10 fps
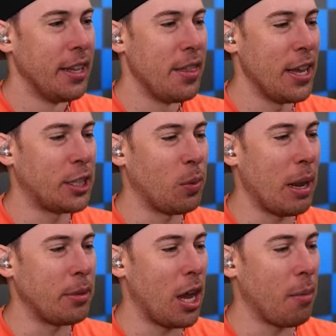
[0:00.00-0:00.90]
This is what
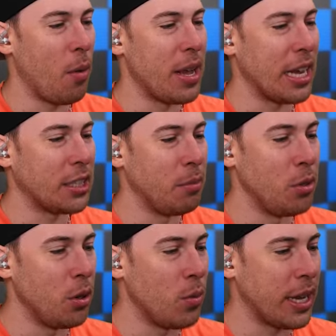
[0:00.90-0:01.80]
I'm talking about. We got
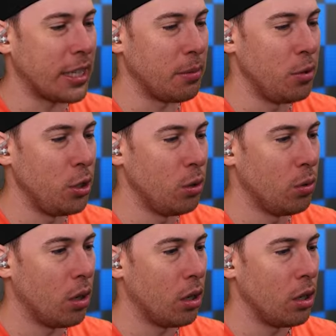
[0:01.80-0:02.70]
some, we got some new,
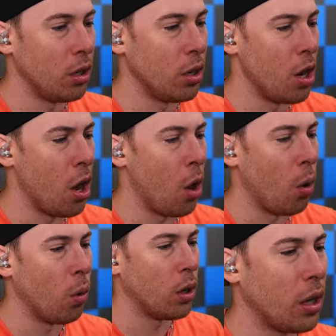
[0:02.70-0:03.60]
no.